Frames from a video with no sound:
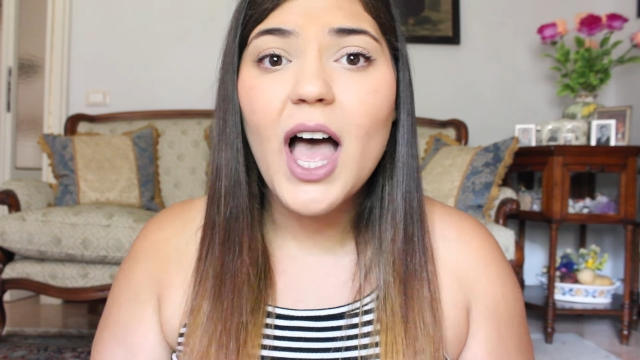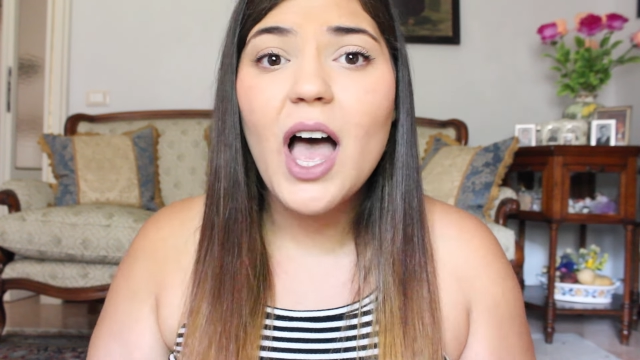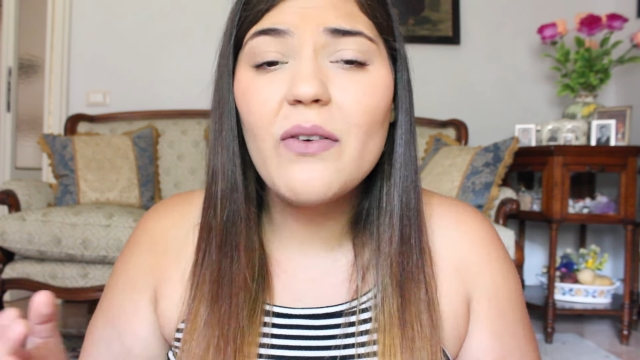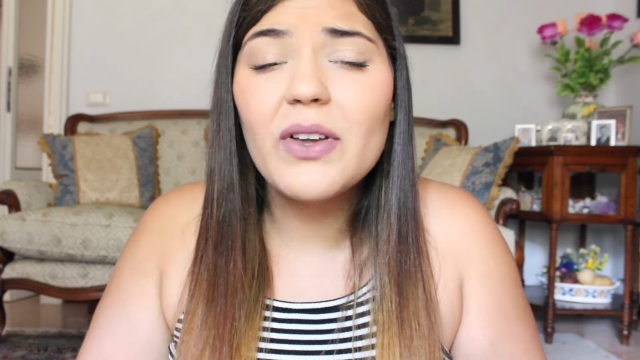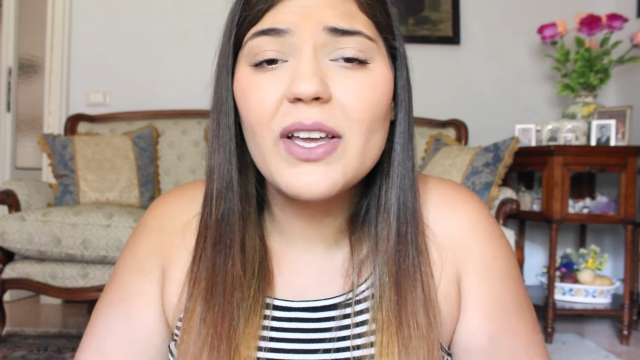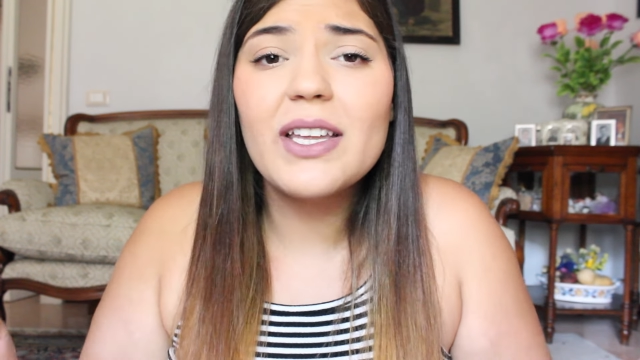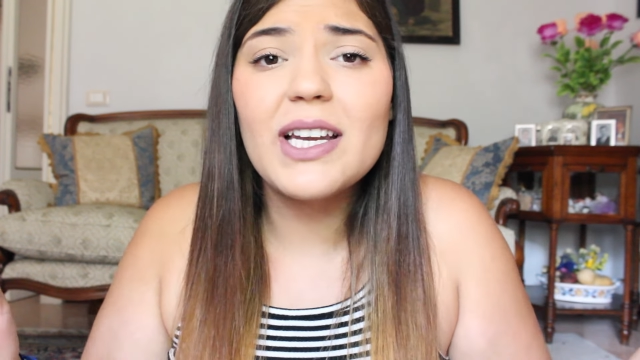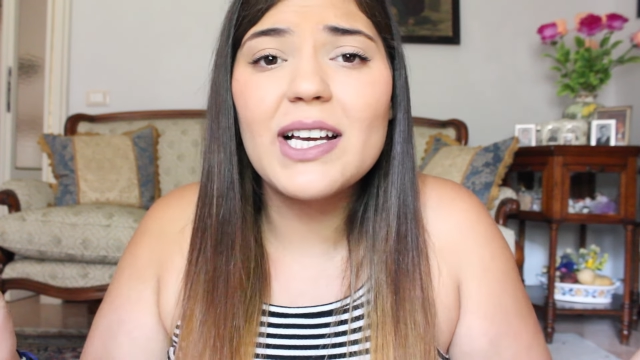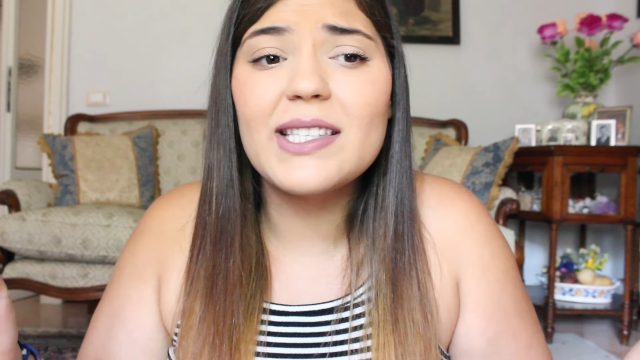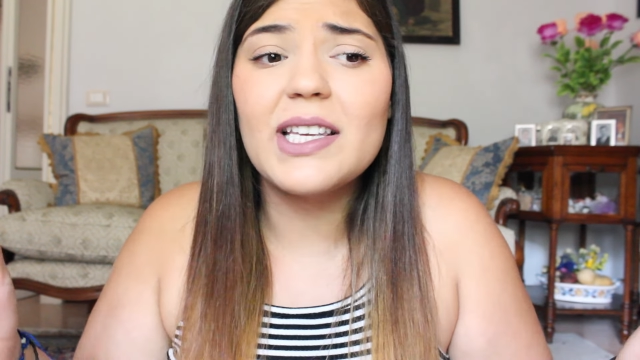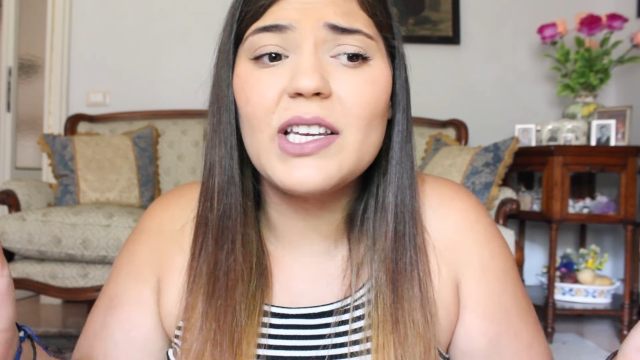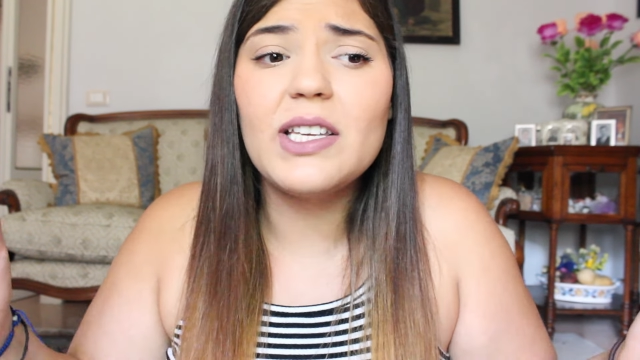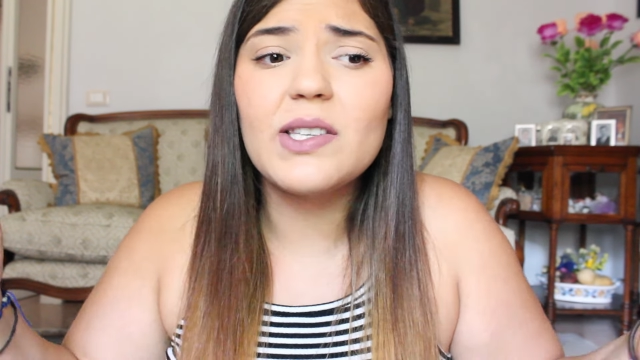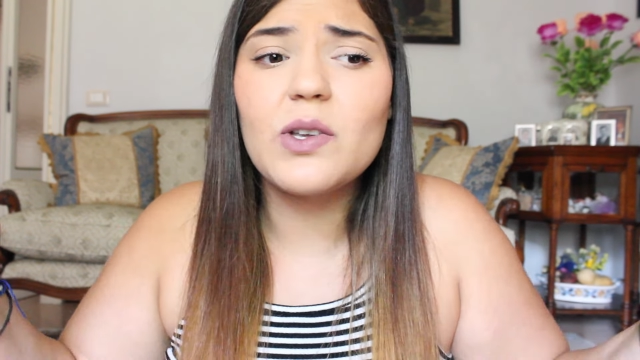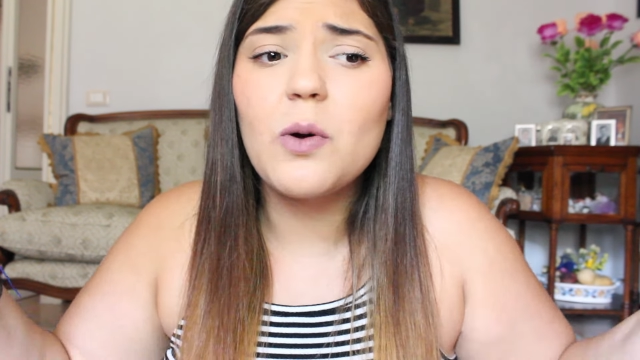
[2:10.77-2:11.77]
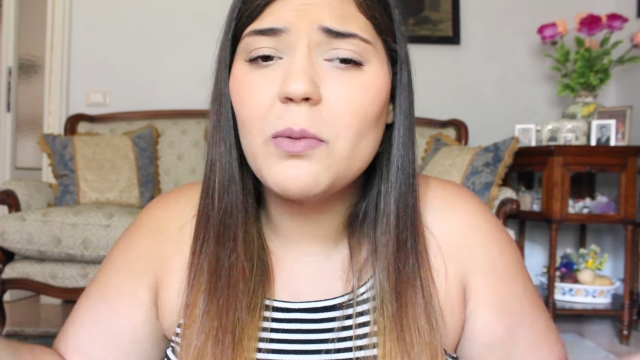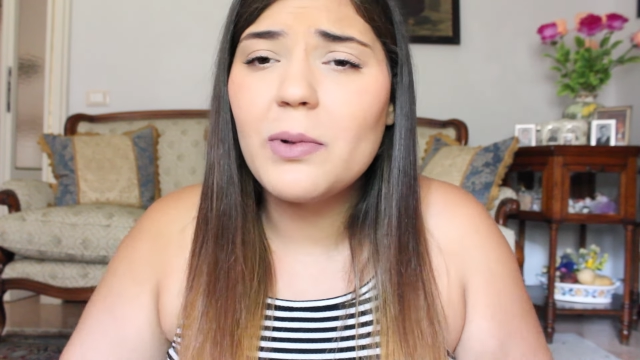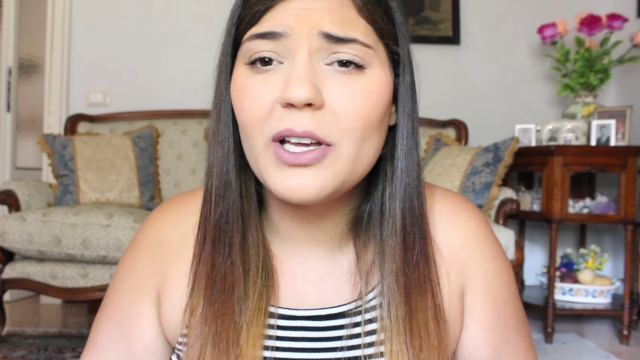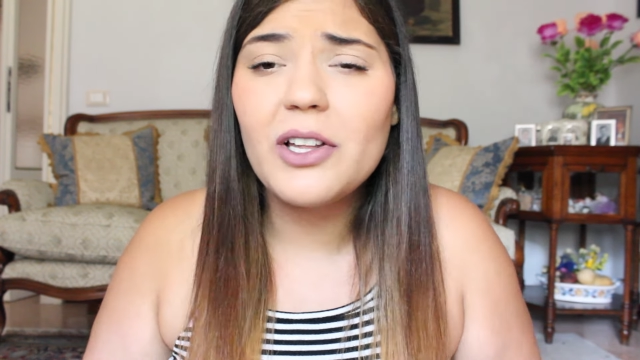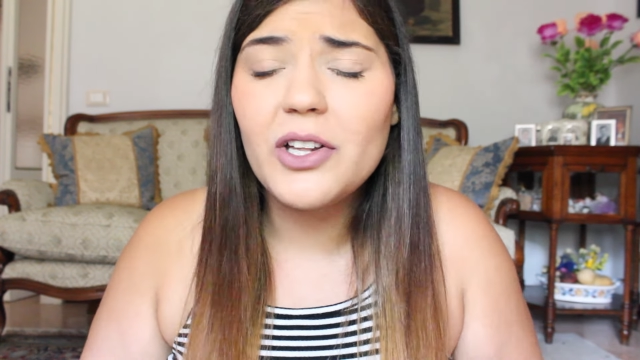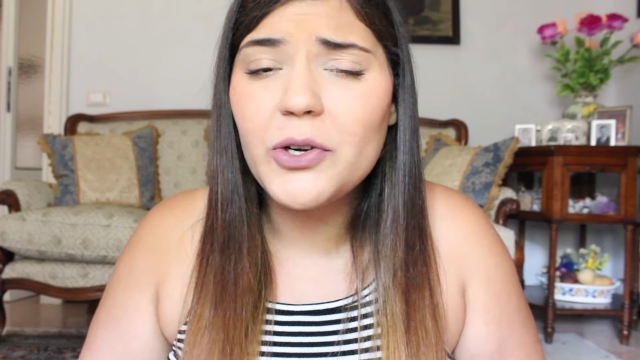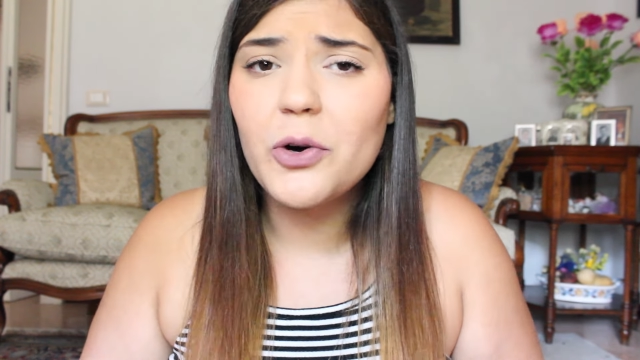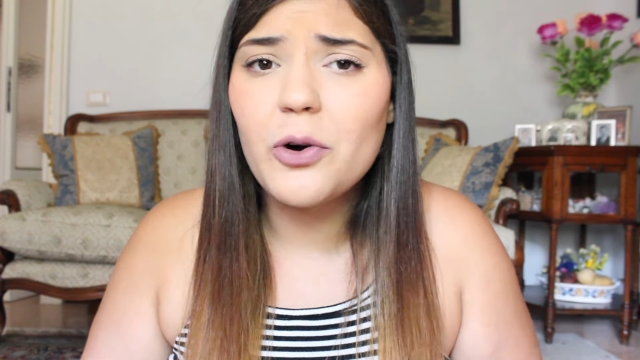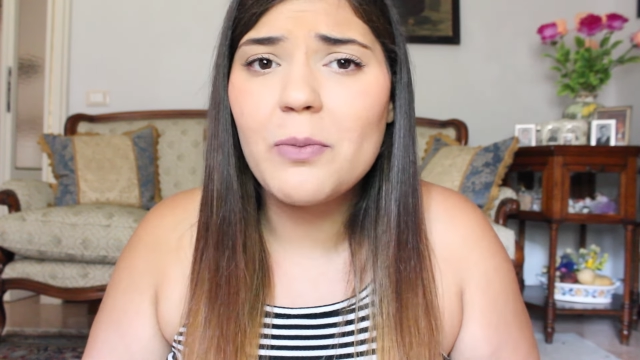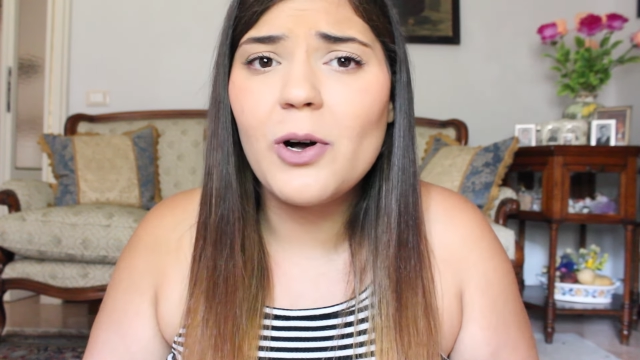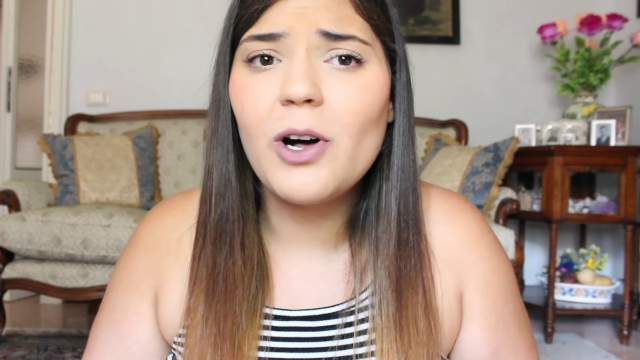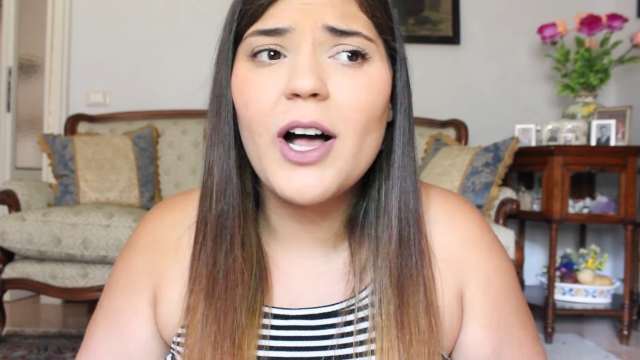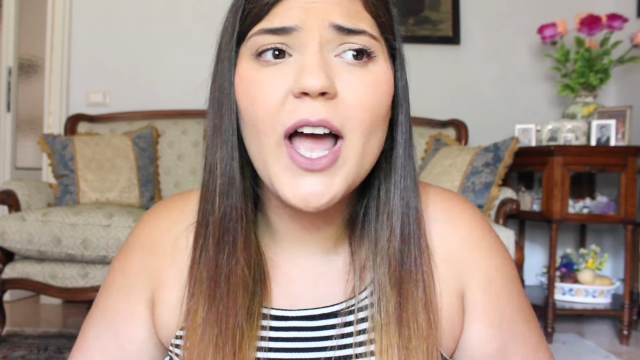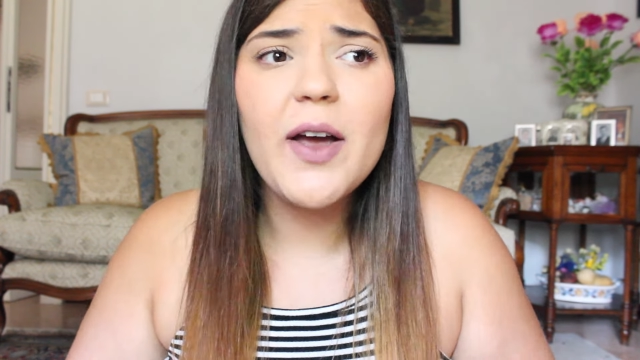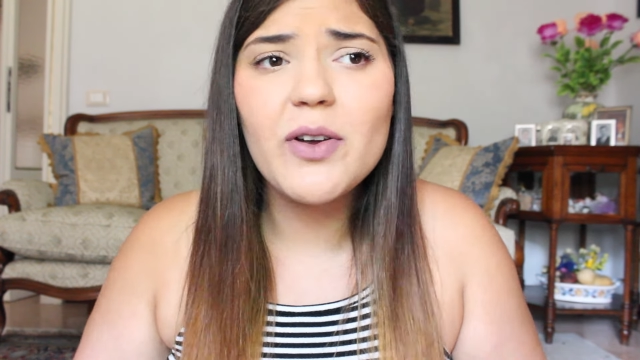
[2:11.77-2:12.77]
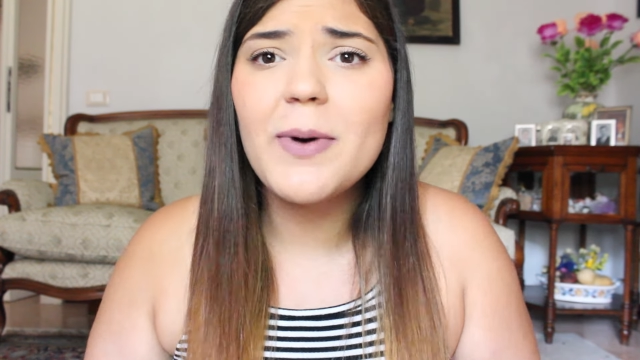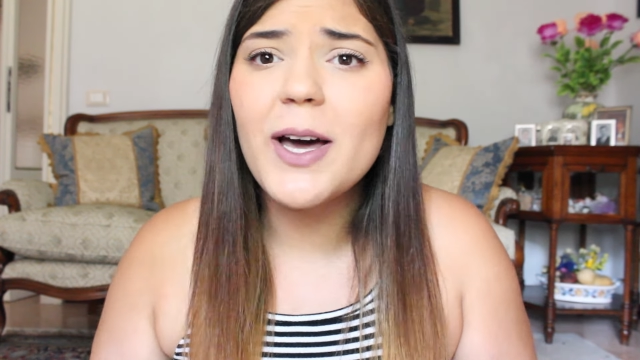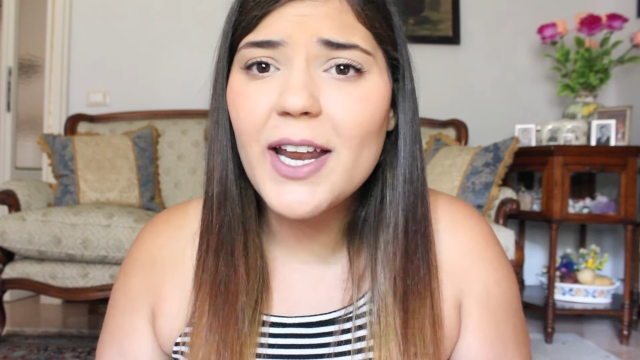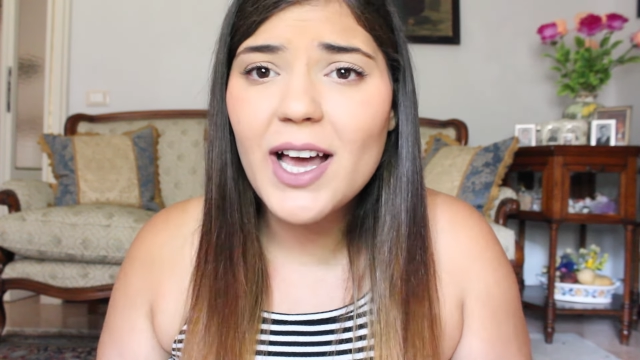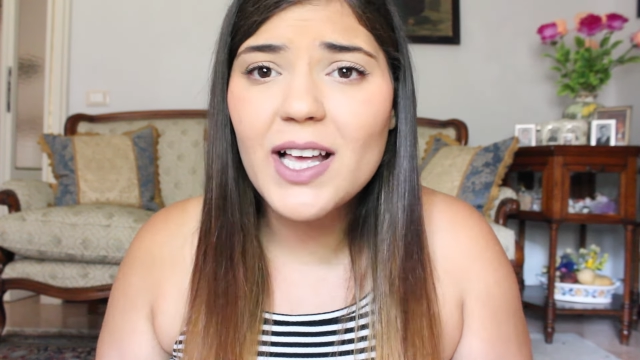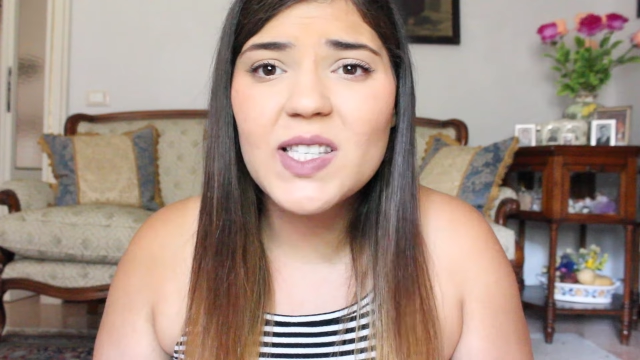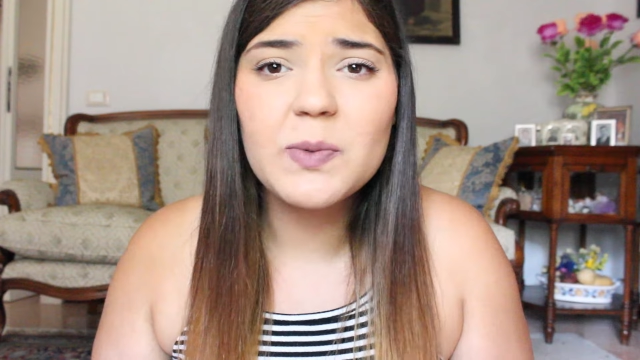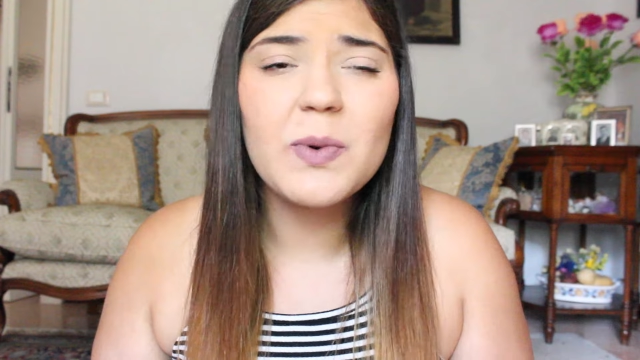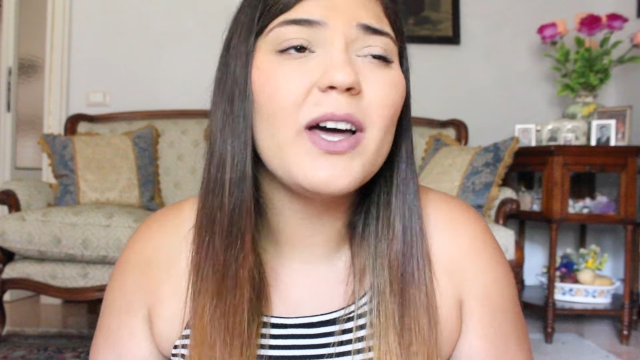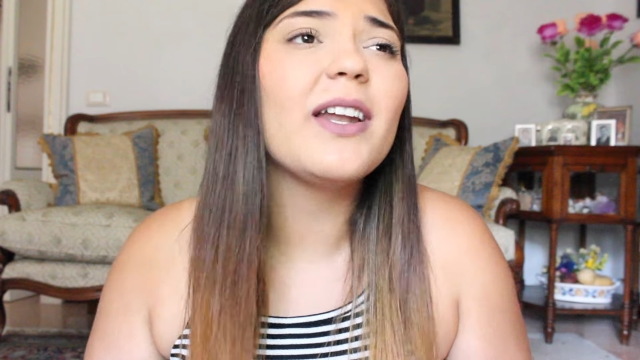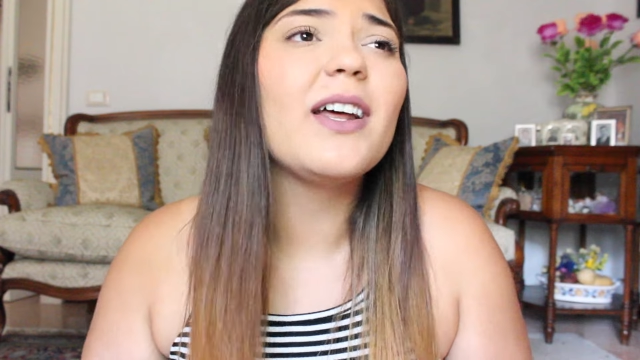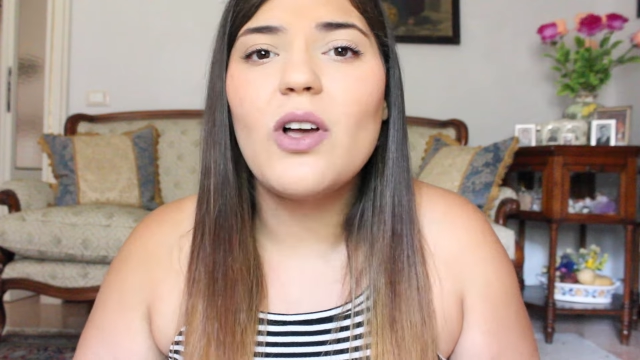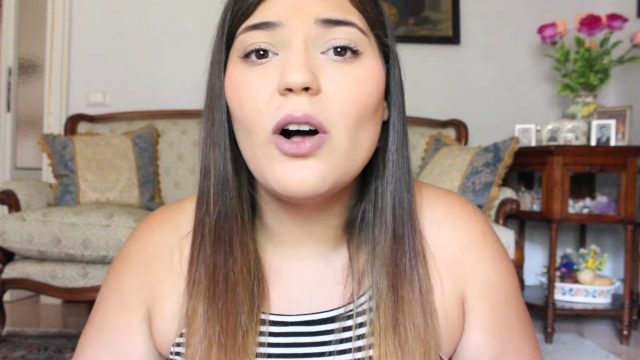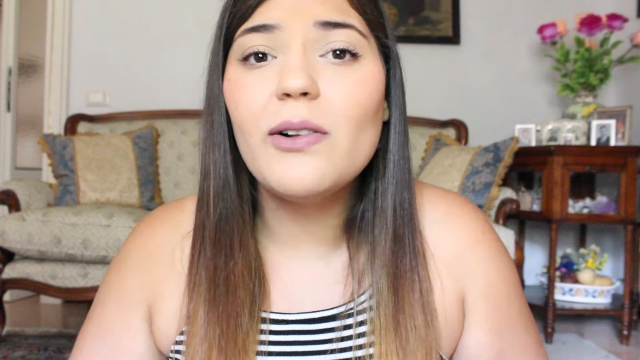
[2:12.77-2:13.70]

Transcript: Having an accent is completely normal. Everybody has one.